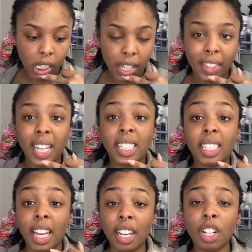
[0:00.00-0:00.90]
They
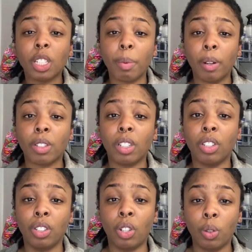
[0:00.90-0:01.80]
say you're supposed to
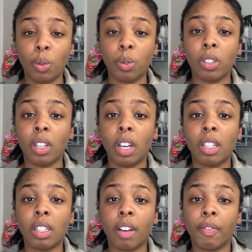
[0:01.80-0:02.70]
use
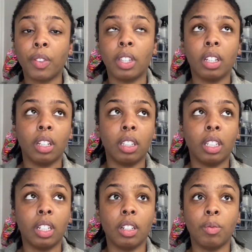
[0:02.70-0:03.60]
stuff for
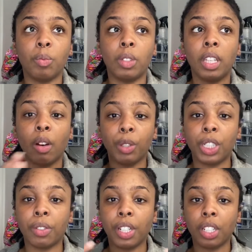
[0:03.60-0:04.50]
the cell
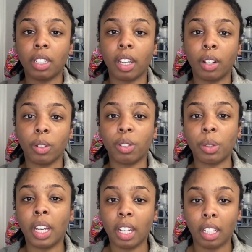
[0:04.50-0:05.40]
regeneration cycle is
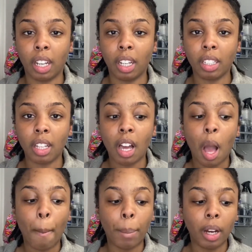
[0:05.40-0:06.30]
28 days.
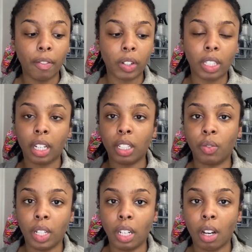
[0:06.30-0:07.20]
But for the sake of this
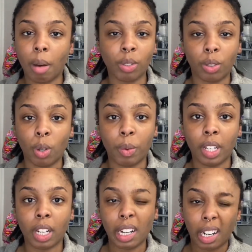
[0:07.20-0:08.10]
video, I'm just gonna do a week.